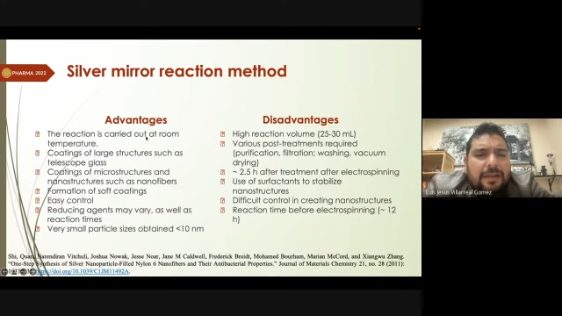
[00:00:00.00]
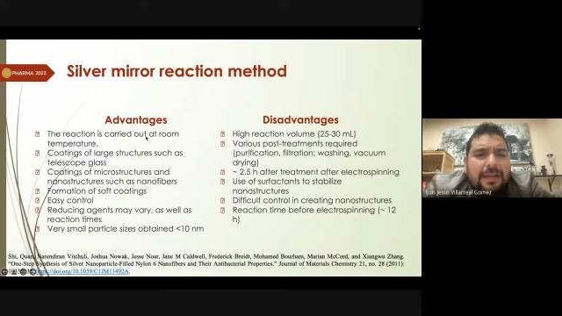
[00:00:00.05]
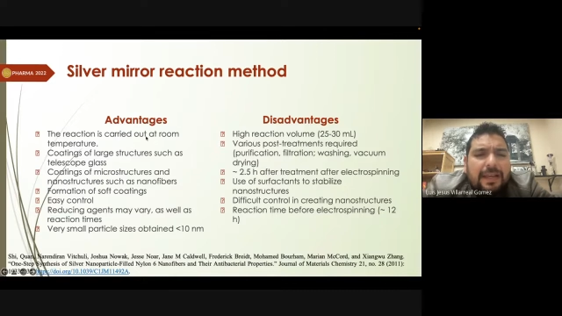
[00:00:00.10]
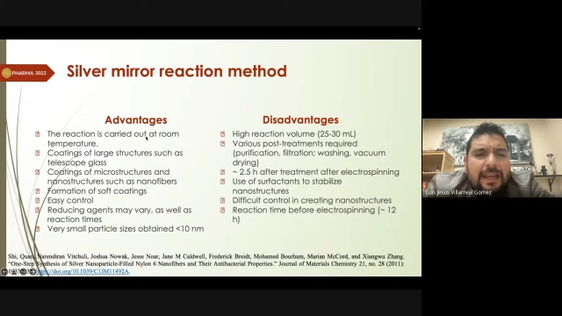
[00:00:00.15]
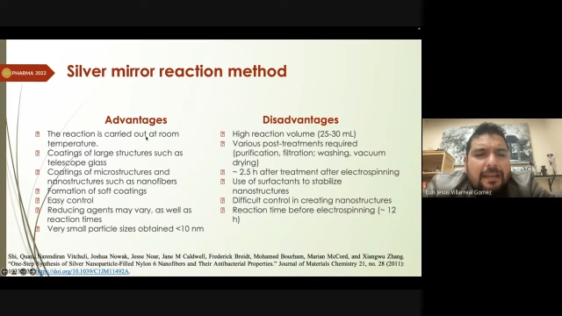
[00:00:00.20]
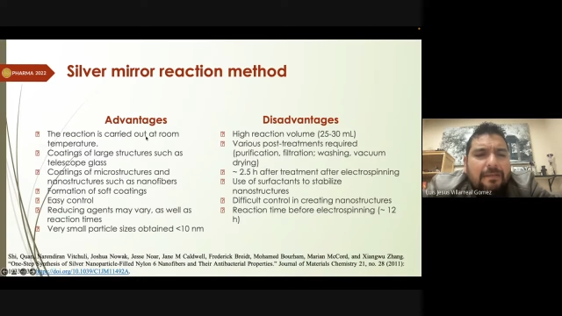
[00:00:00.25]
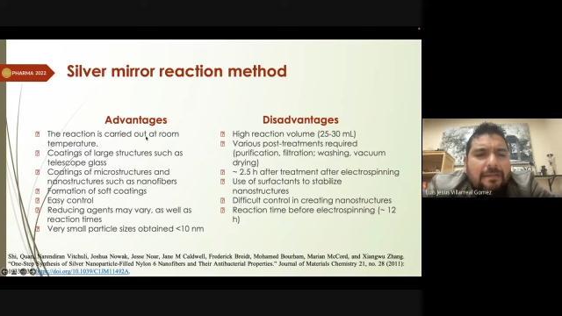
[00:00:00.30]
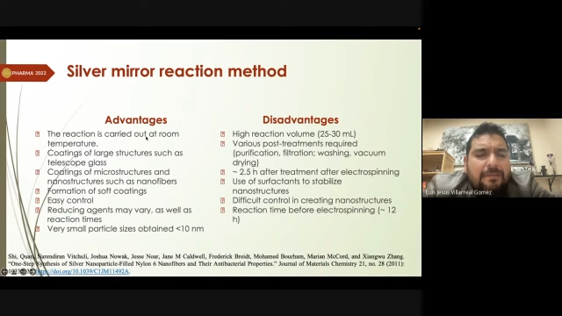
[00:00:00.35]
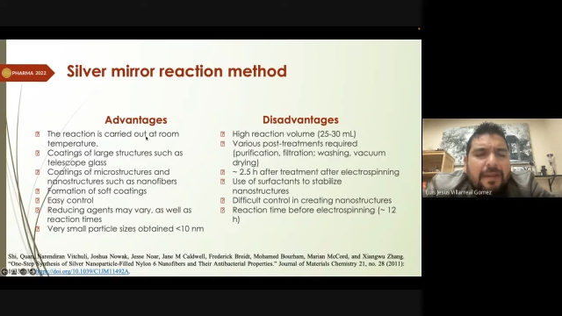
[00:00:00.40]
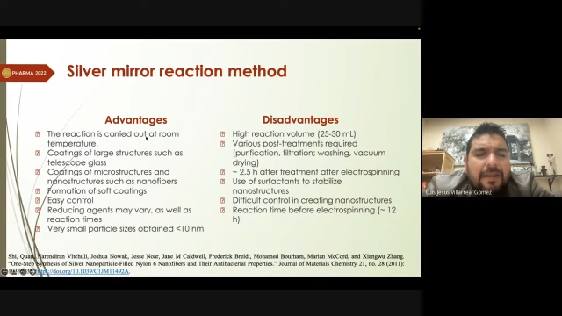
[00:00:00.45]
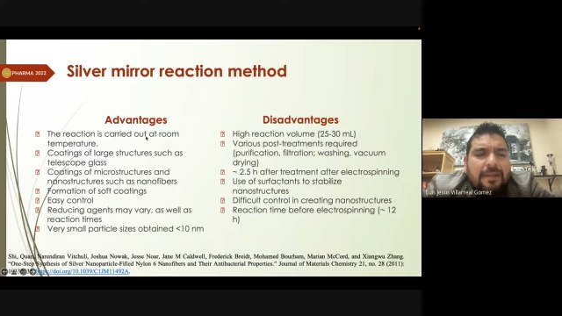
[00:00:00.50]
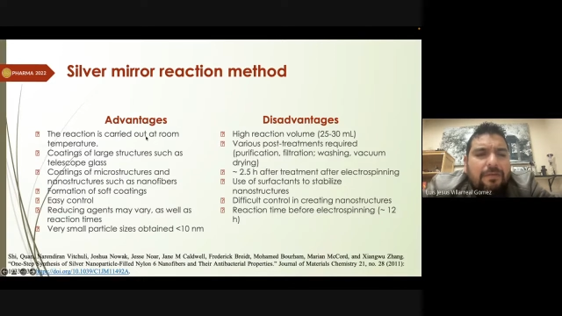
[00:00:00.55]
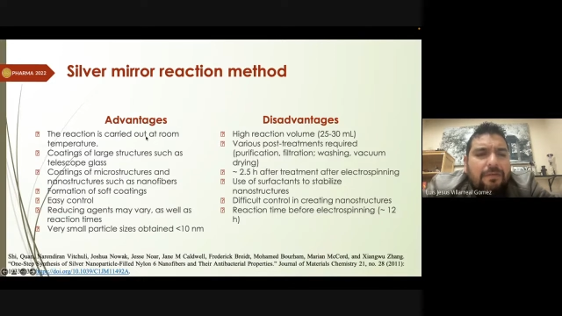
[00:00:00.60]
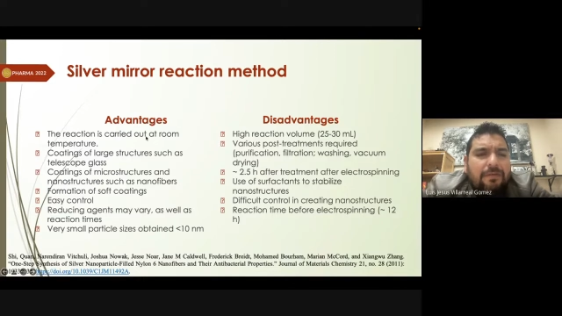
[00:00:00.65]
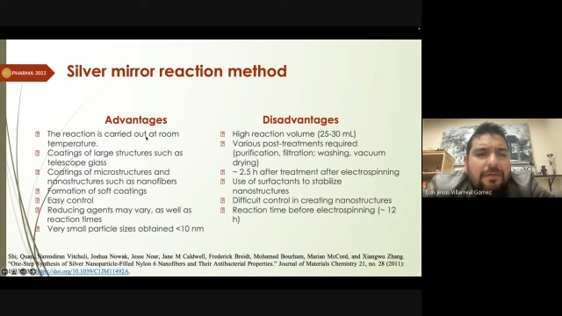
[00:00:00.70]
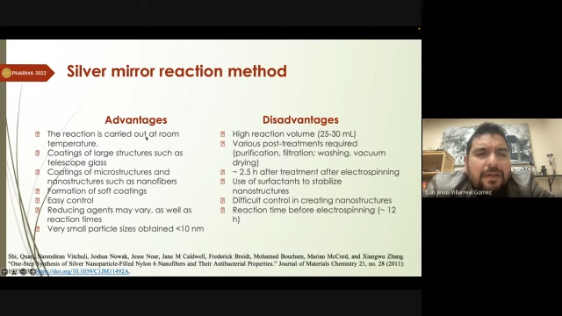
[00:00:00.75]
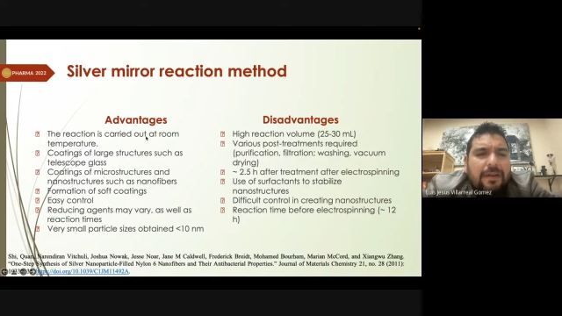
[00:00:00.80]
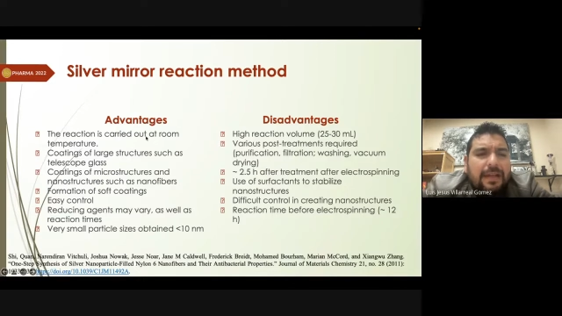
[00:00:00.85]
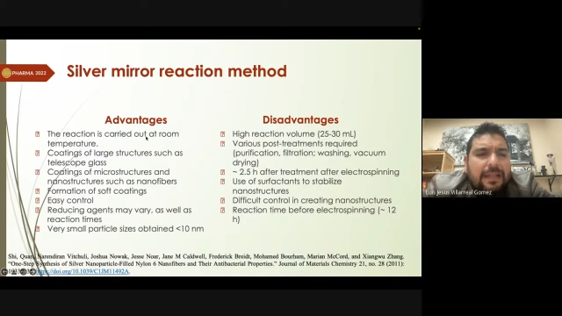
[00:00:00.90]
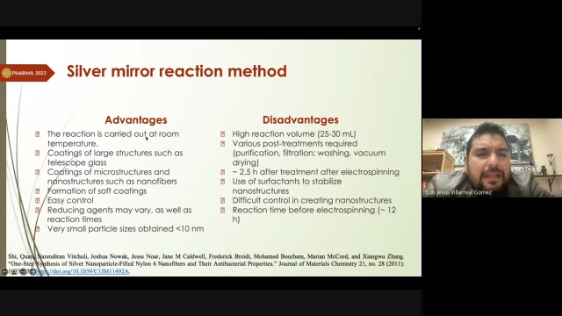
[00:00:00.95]
can be
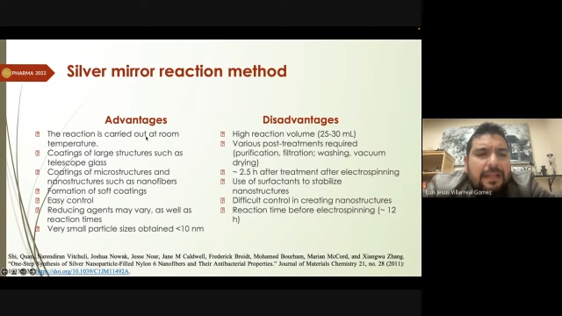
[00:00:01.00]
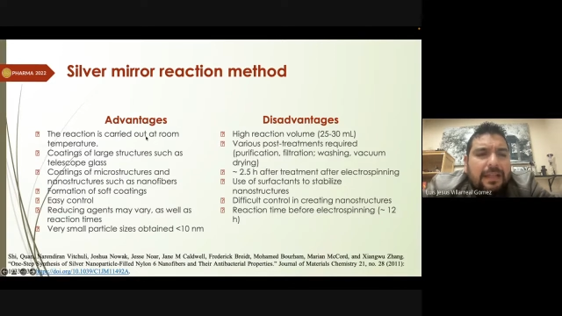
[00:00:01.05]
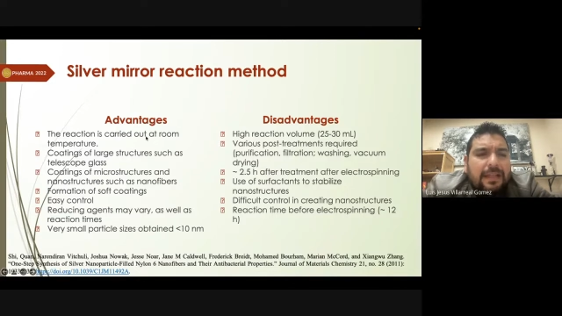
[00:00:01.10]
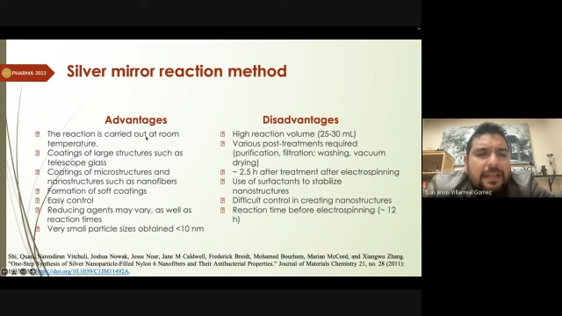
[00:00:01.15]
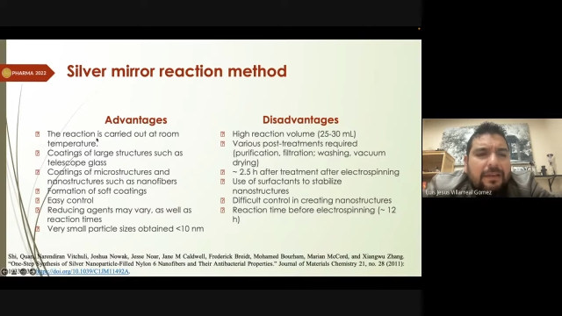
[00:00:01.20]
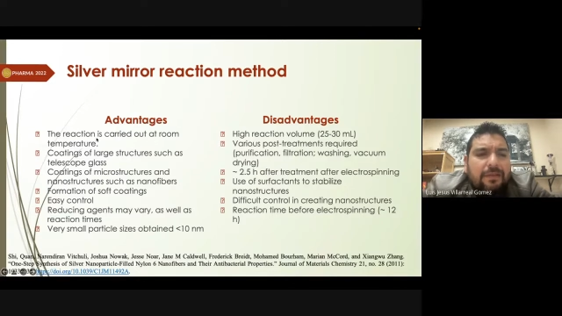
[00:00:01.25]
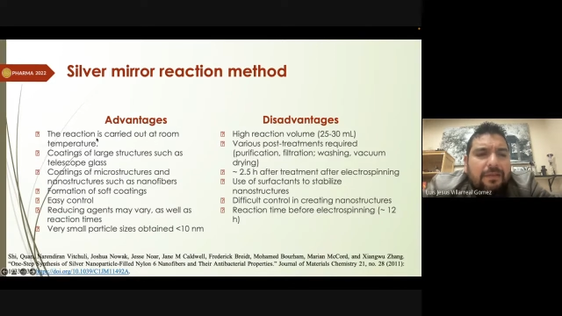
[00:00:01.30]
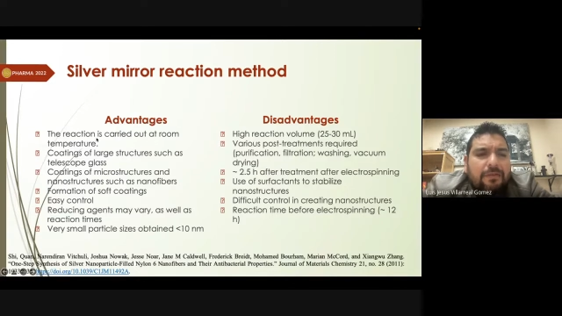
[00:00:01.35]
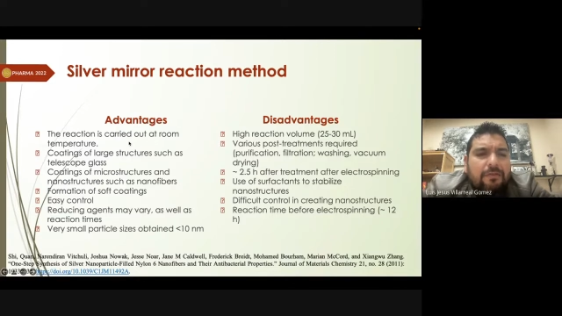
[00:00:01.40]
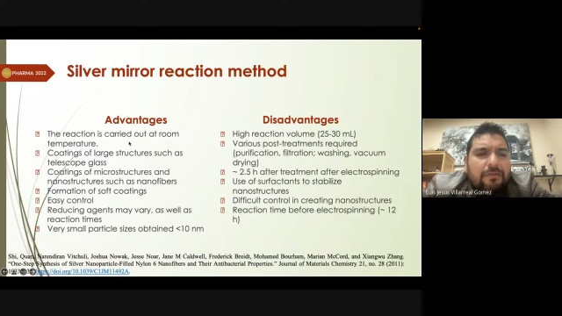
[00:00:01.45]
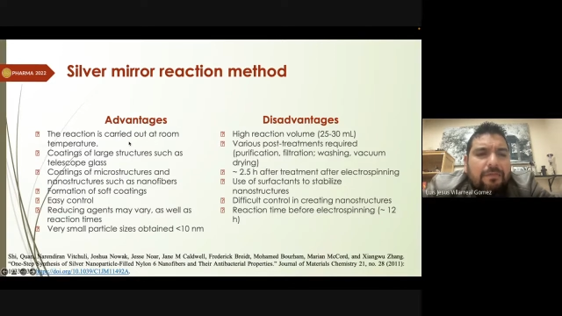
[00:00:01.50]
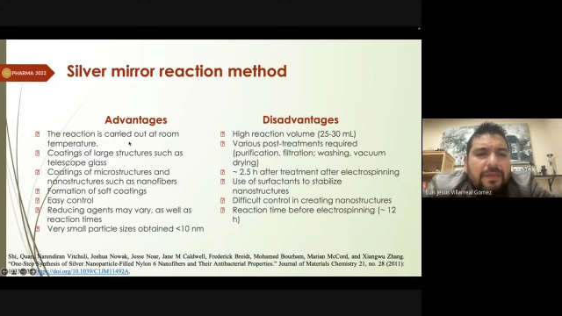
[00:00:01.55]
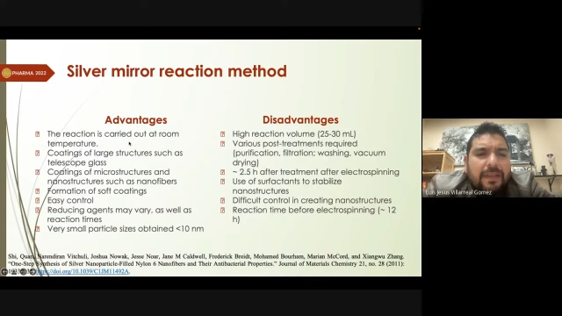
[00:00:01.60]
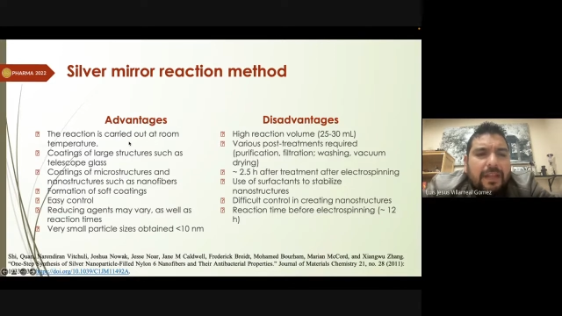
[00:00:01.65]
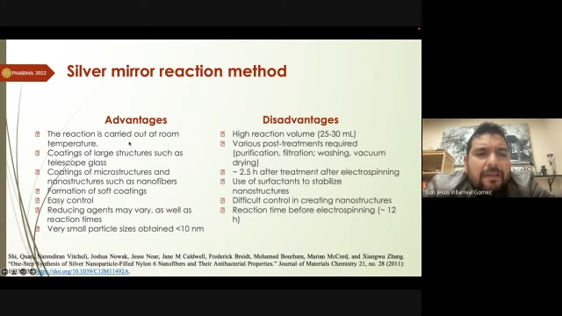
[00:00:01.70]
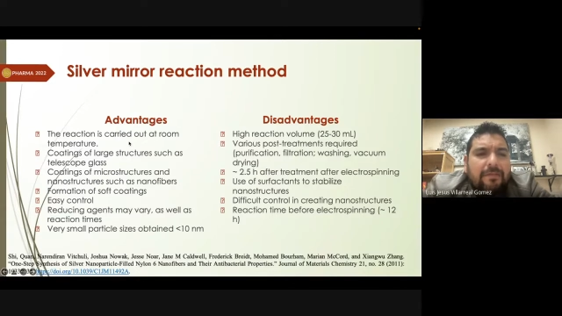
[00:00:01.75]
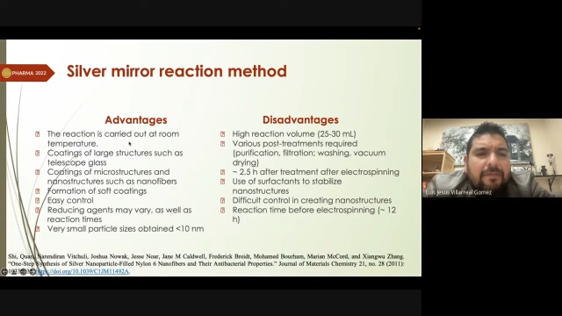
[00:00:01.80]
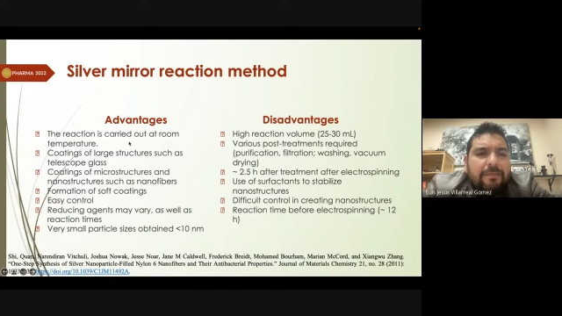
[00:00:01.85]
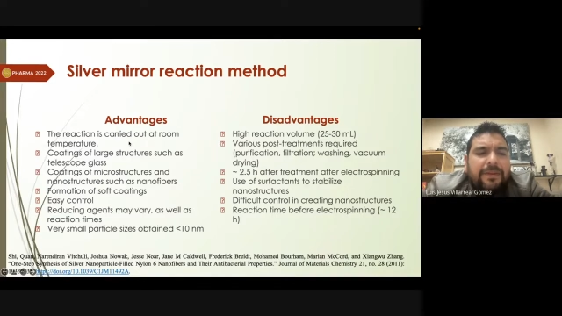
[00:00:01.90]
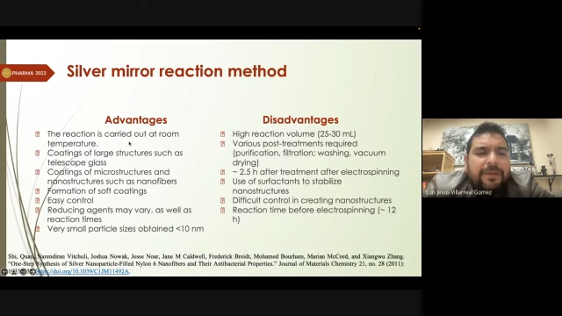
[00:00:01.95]
doed in room
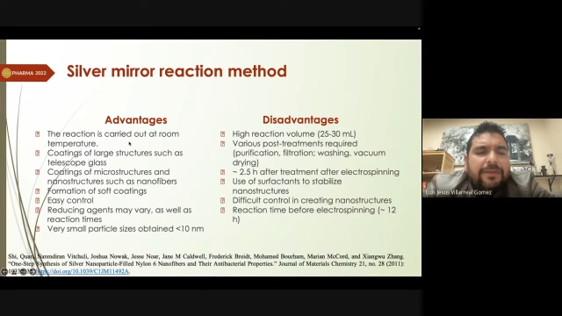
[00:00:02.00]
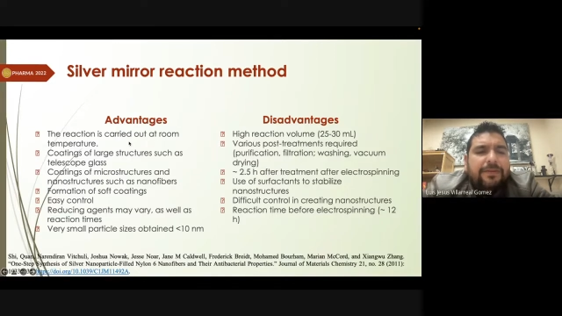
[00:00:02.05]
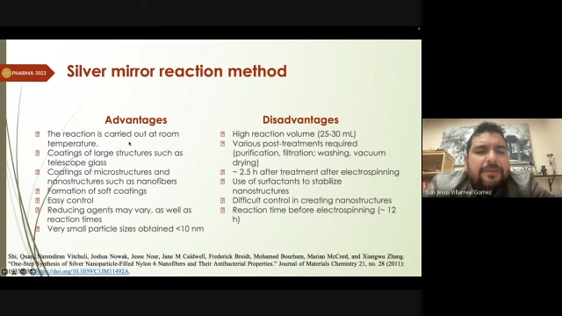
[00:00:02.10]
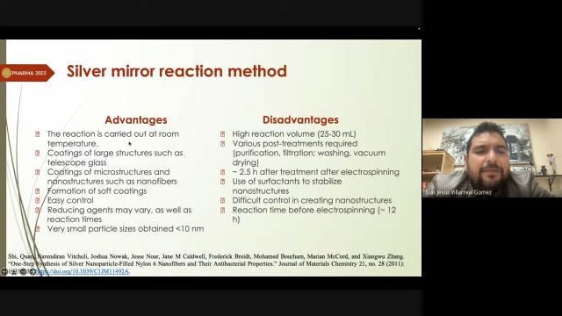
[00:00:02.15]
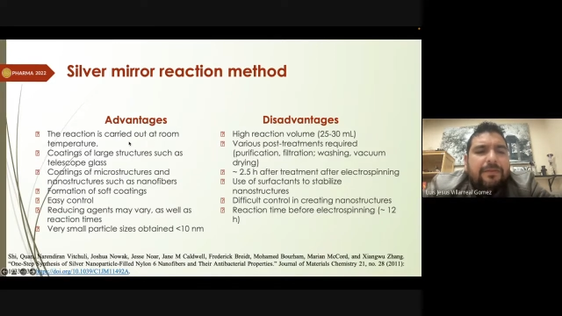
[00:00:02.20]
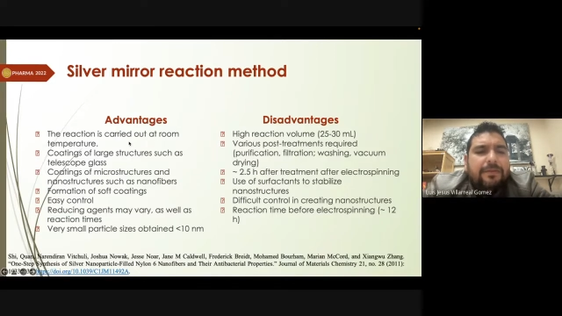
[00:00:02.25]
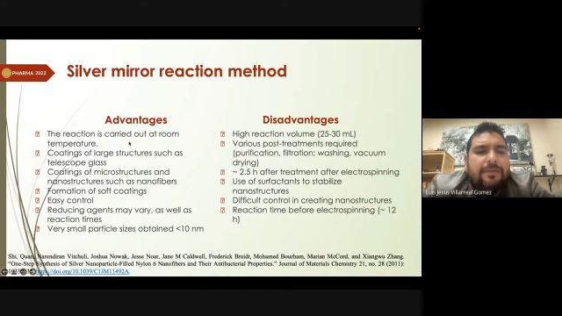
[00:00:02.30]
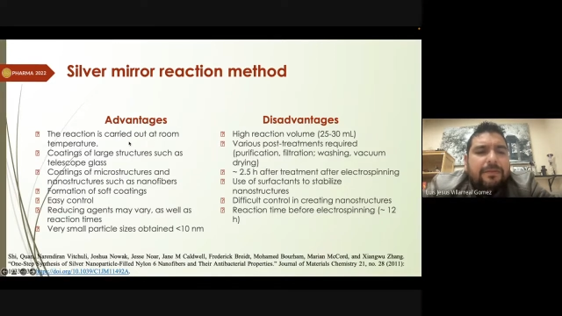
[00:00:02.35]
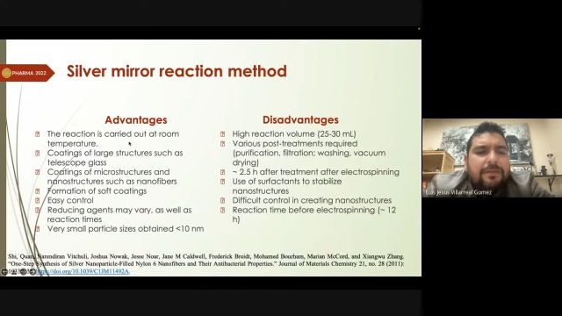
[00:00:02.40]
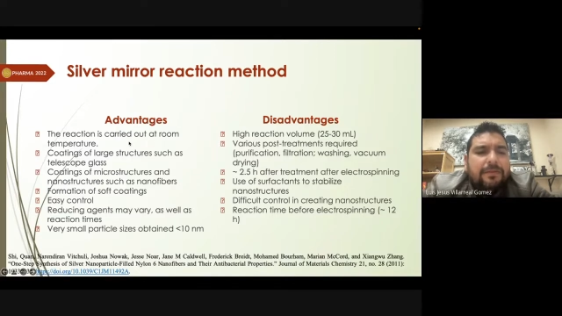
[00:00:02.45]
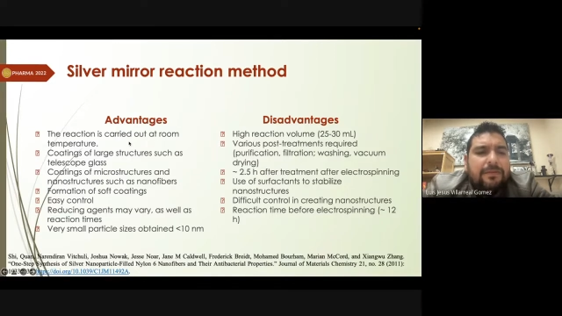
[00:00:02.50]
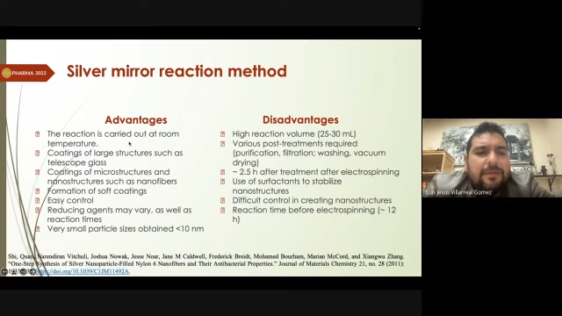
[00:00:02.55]
temperature.